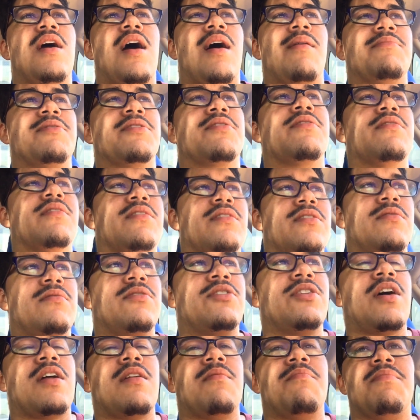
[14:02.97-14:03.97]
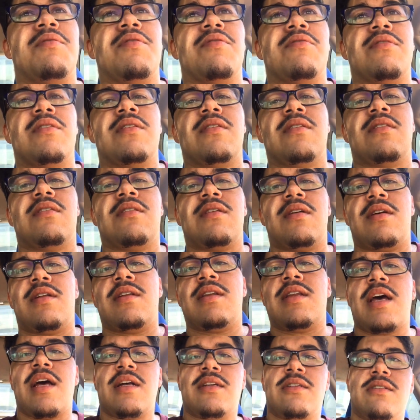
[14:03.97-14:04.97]
I'm just going to try to build it
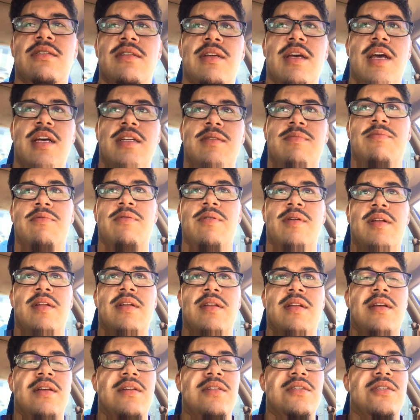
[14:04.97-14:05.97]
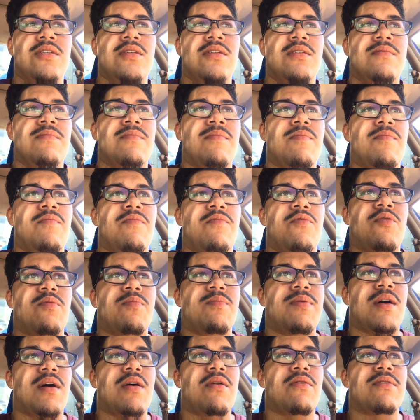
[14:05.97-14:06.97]
naturally aspirated engine, full
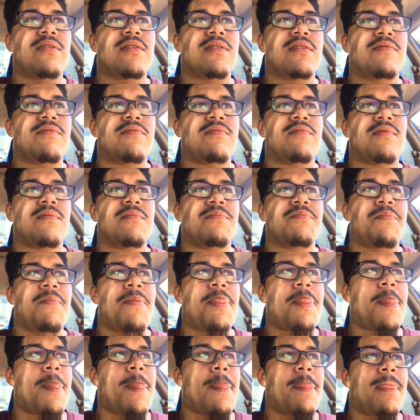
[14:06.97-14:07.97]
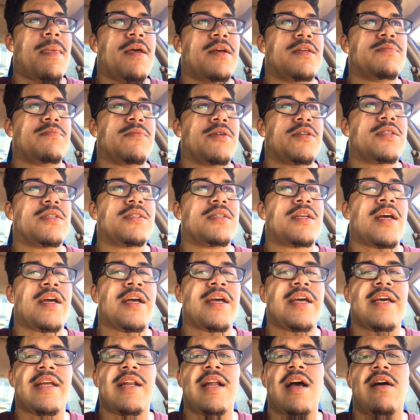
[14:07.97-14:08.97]
power, as much as I can
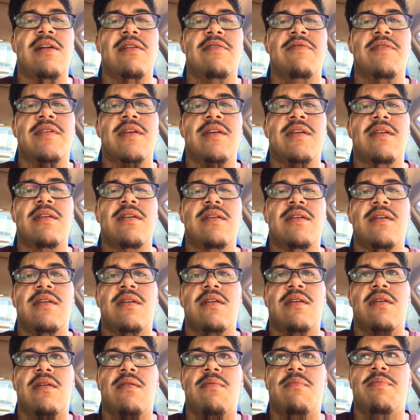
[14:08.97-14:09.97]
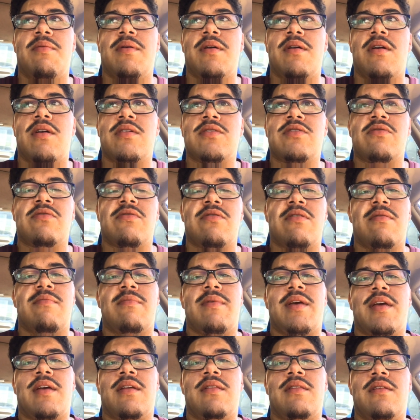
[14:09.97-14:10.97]
get out of it, but also going to
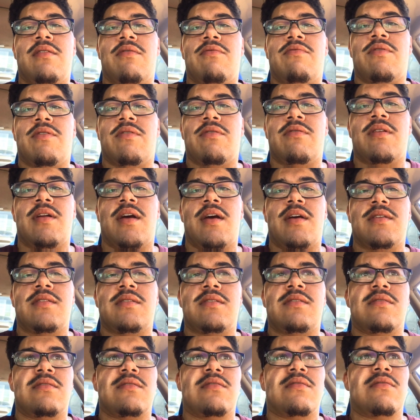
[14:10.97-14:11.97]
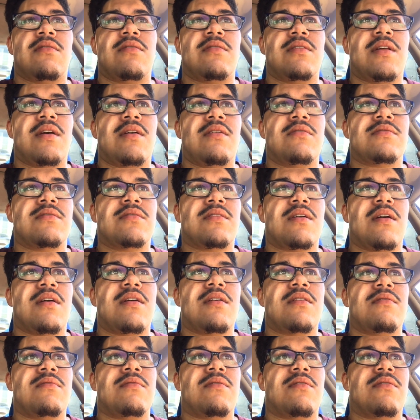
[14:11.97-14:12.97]
make it look real nice on the
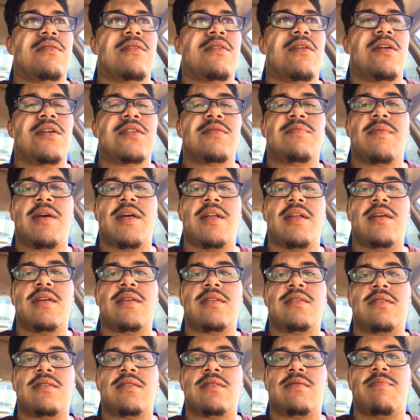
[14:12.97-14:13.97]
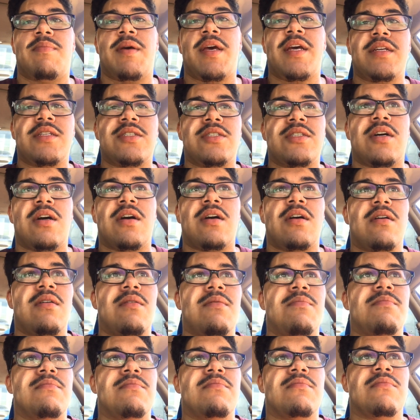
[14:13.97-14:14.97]
outside, on cosmetics, paint
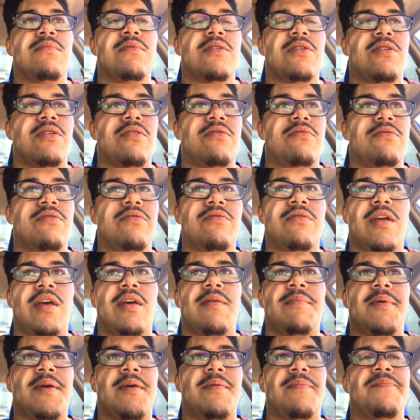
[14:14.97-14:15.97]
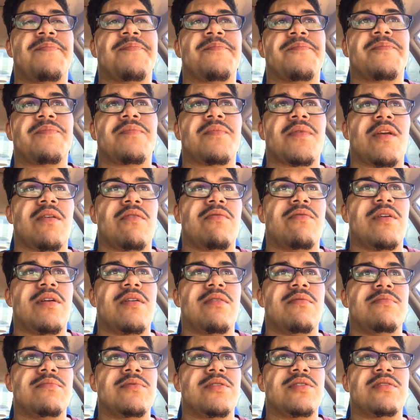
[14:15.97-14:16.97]
job, you know, you name it,
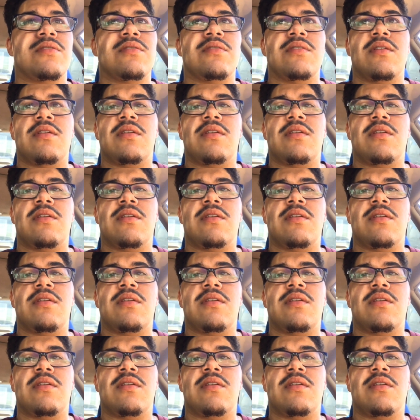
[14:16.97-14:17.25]
rims.